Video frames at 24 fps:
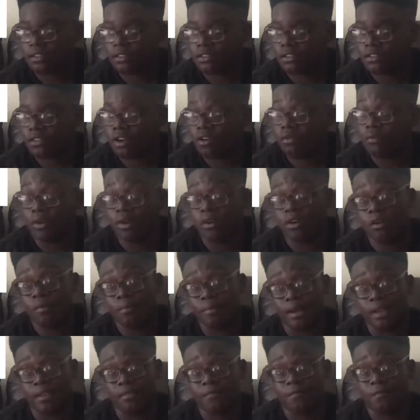on
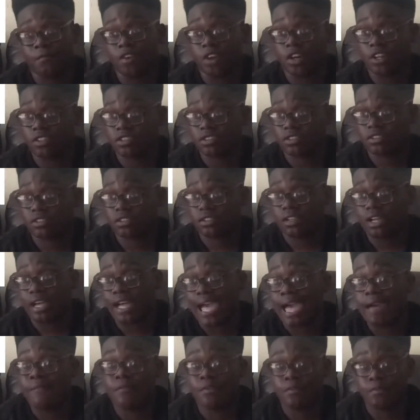my first
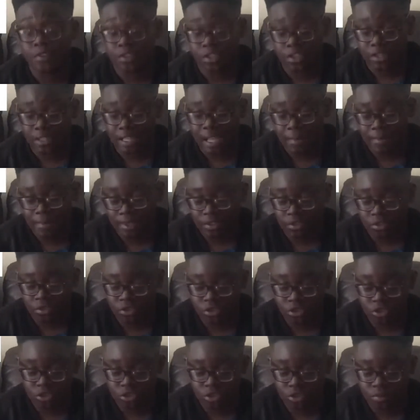ever video that I made on
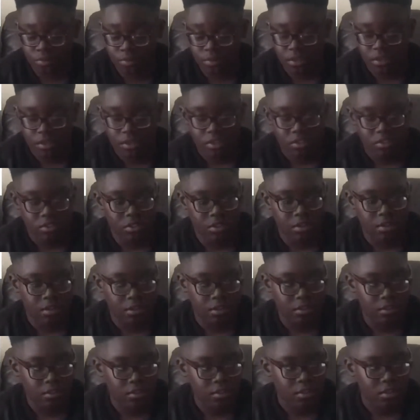YouTube,
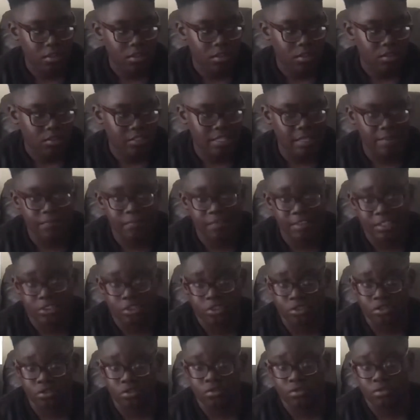the 10 things
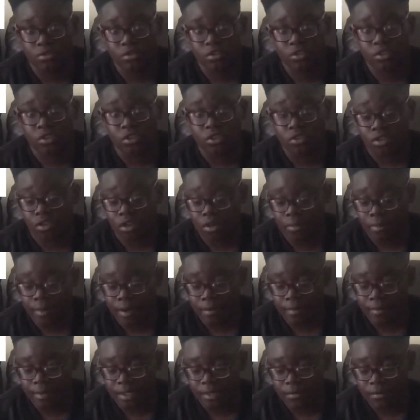you don't know
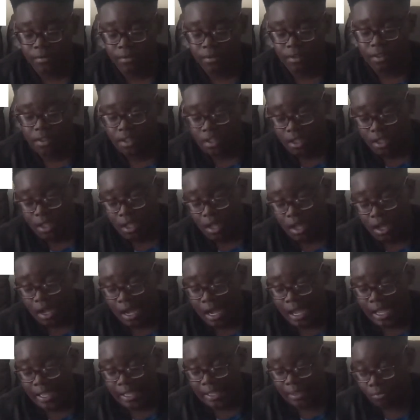about me,
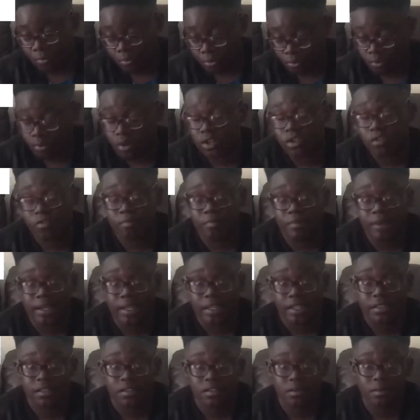one of
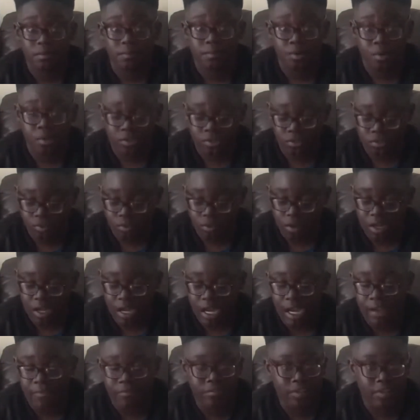my points were
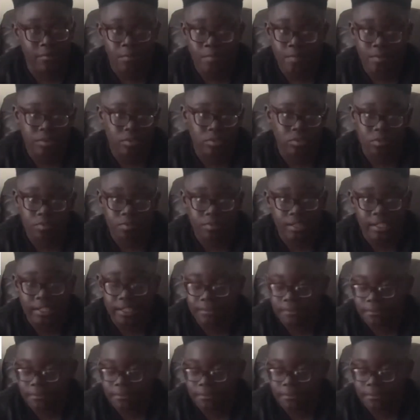I've never been on a plane.